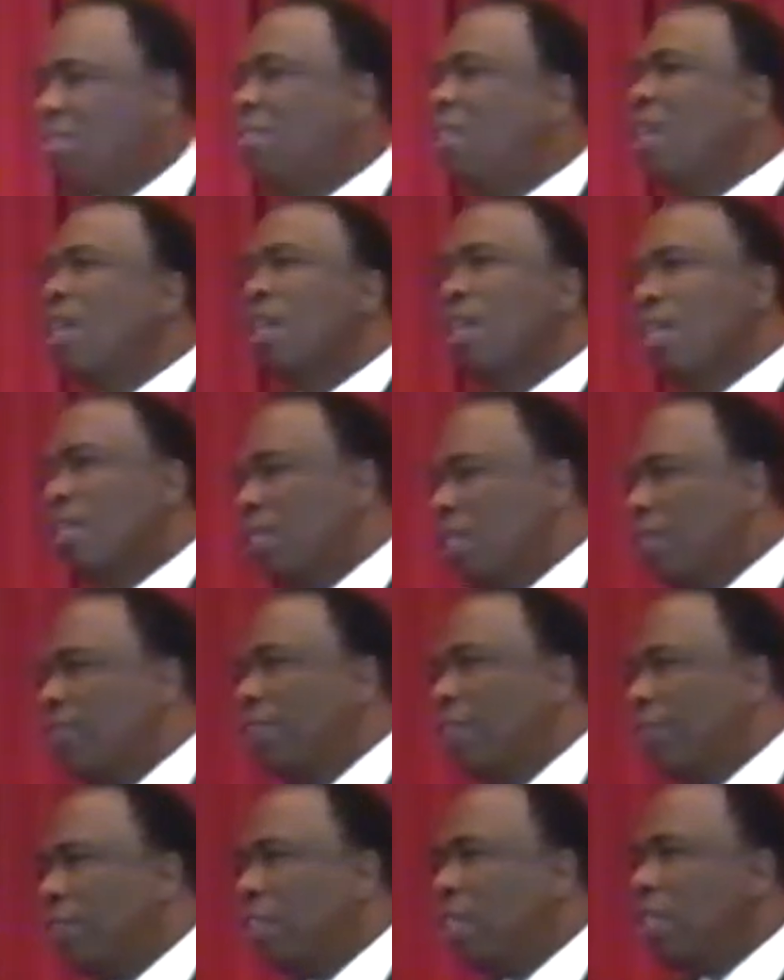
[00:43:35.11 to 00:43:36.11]
it.
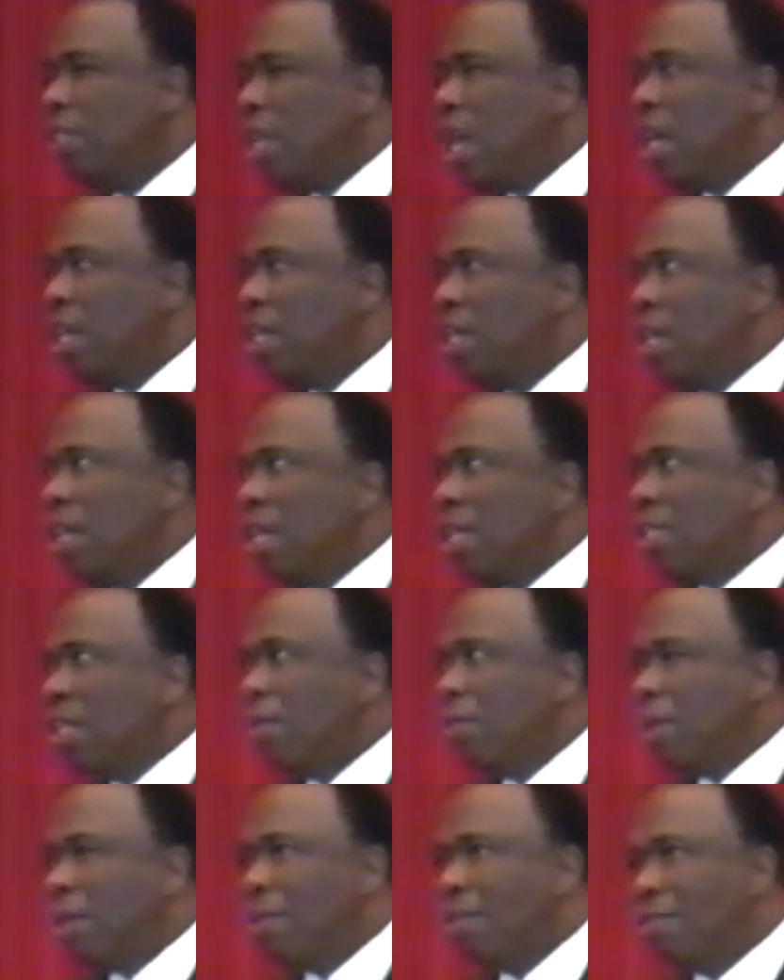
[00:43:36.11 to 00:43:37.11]
Everything." She
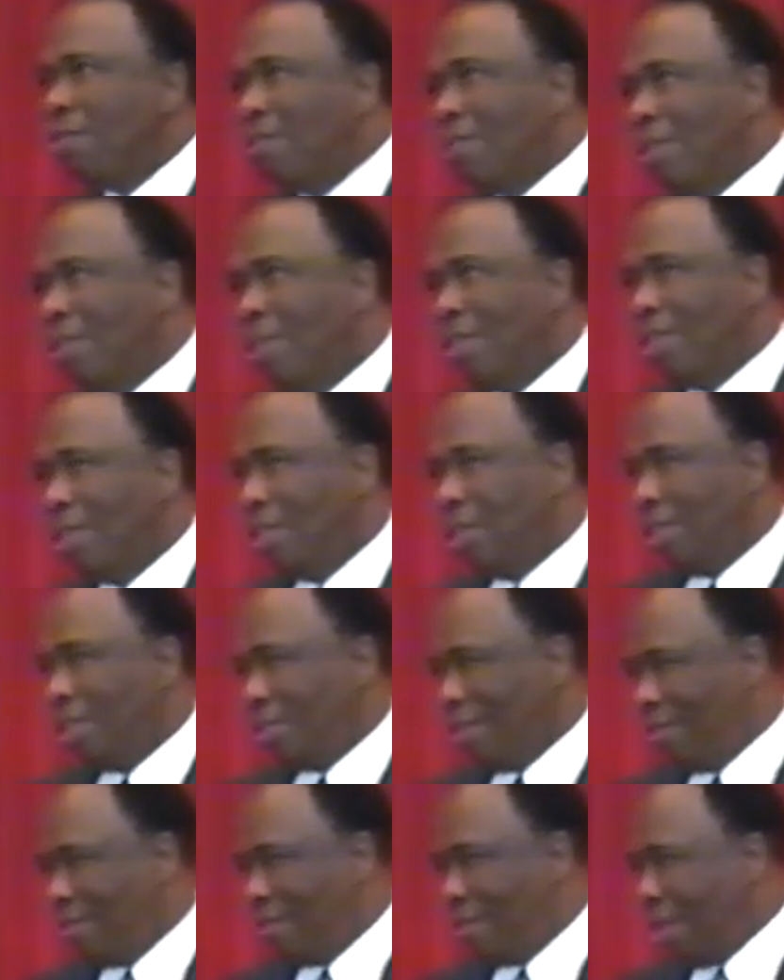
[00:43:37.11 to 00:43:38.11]
said, "Well,
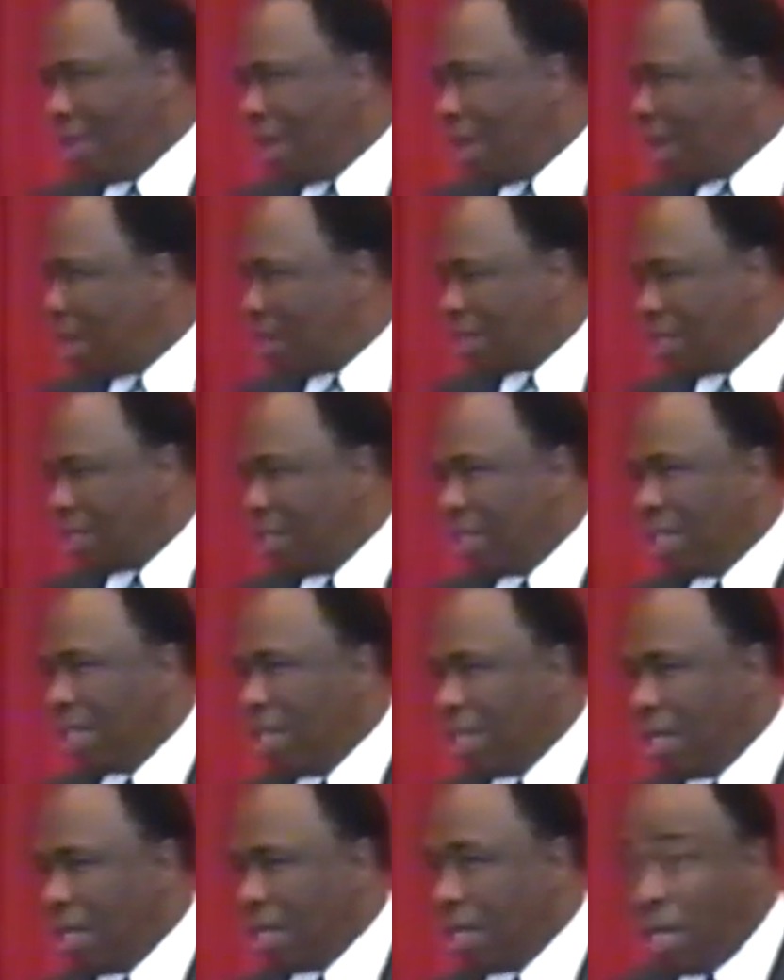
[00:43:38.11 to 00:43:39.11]
whatever."
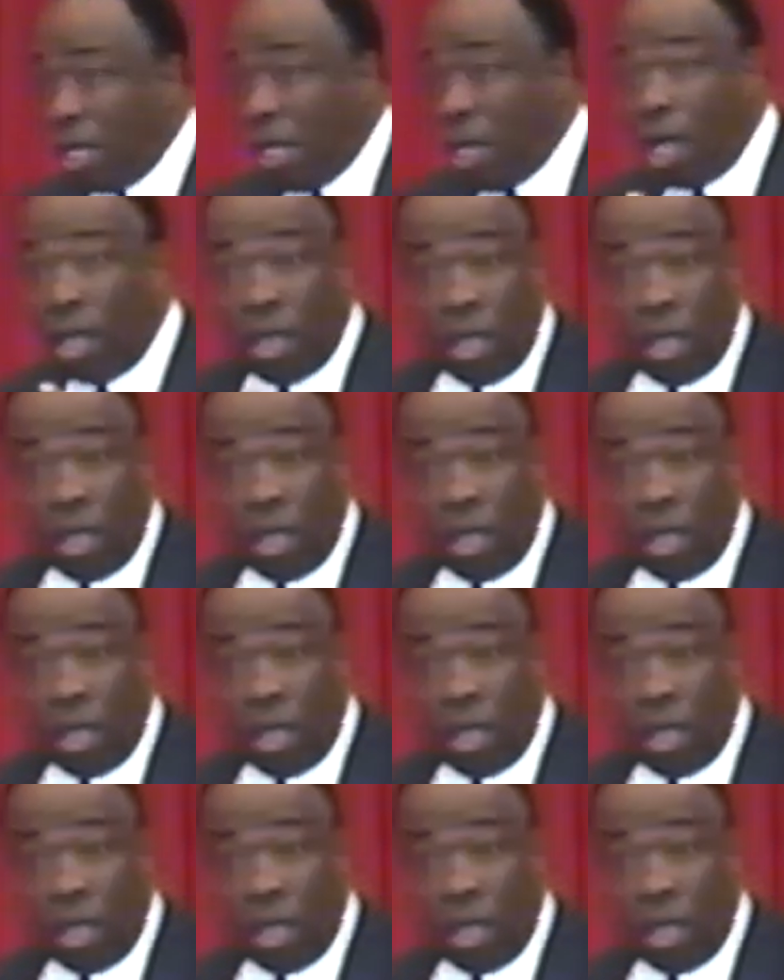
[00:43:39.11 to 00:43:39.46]
She said,